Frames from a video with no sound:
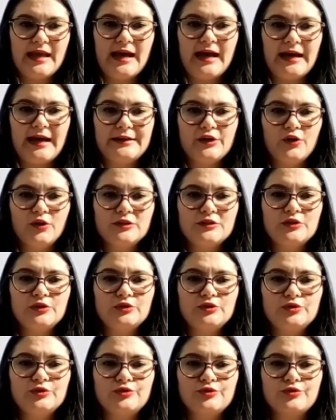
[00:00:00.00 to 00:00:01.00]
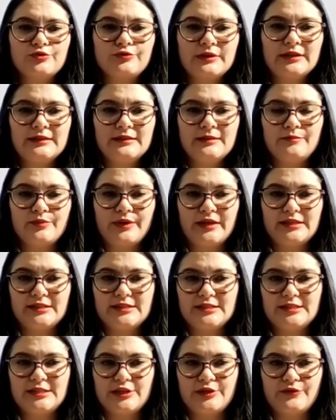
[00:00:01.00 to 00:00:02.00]
and also to treat the brain
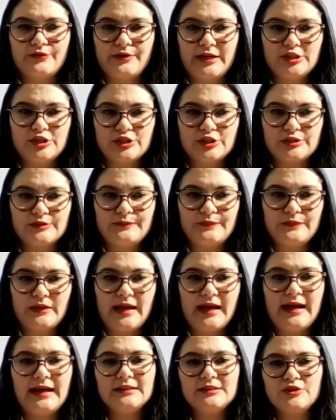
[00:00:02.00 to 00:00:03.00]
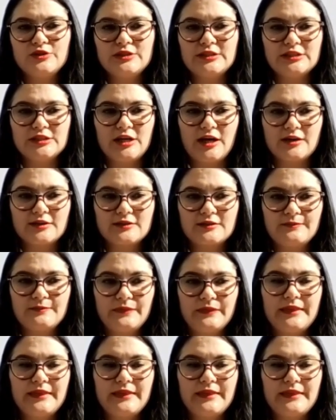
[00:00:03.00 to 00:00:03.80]
degeneration and to detox.